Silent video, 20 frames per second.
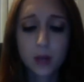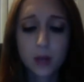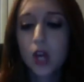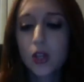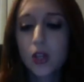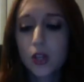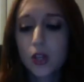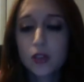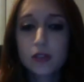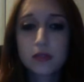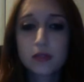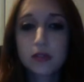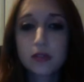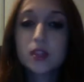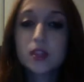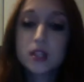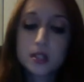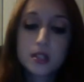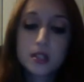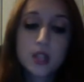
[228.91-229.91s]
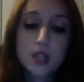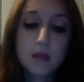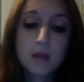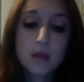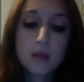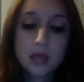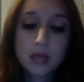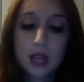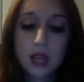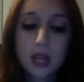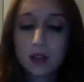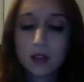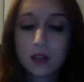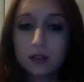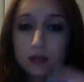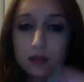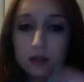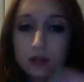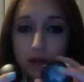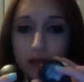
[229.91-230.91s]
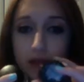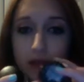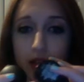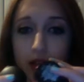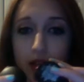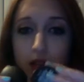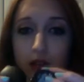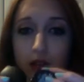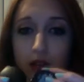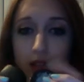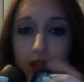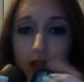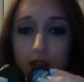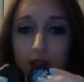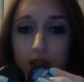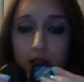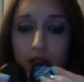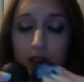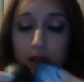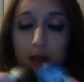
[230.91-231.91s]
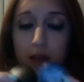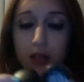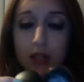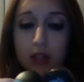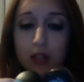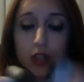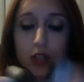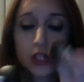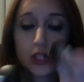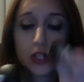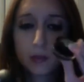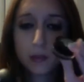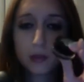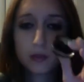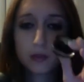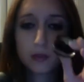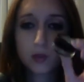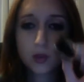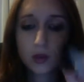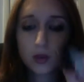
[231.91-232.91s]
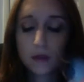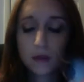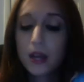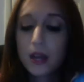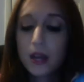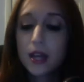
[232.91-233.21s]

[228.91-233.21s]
They're the same thing, like literally, but in cheaper form.